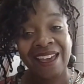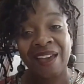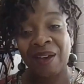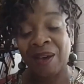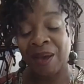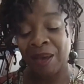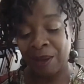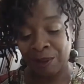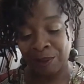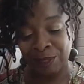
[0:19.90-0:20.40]

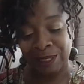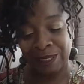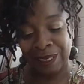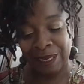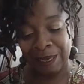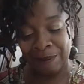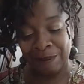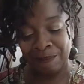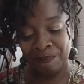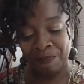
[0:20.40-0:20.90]

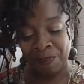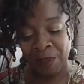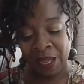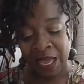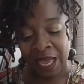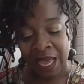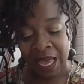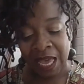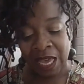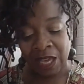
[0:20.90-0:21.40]
LLC.
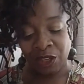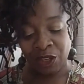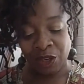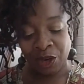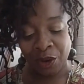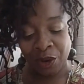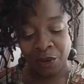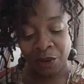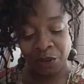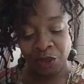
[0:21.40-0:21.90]

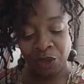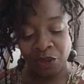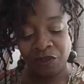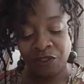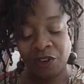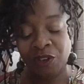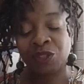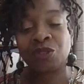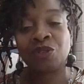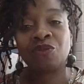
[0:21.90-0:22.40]
You know,
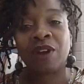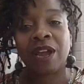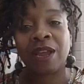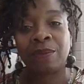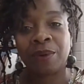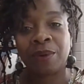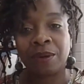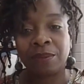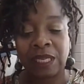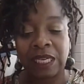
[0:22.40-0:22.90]
Universal
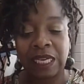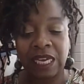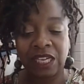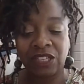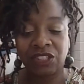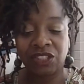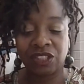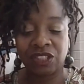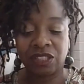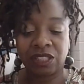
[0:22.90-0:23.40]
Right
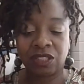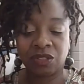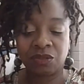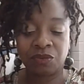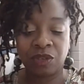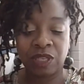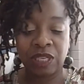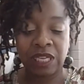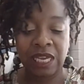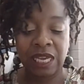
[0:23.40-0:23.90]
Publications
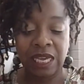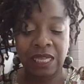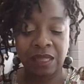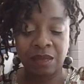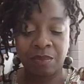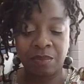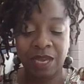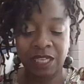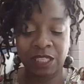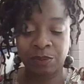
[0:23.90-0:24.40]
is really
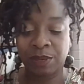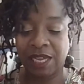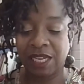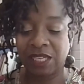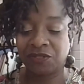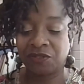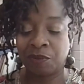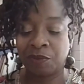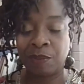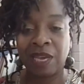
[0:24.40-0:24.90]
the best
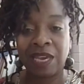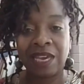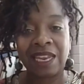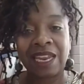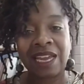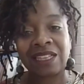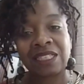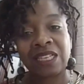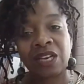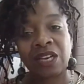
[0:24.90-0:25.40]
place for me,
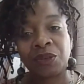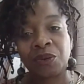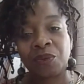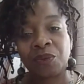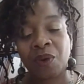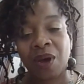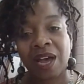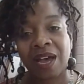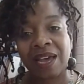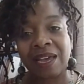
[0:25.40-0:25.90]
and I'll tell
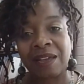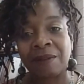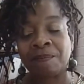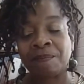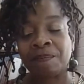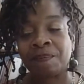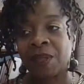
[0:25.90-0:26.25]
you why.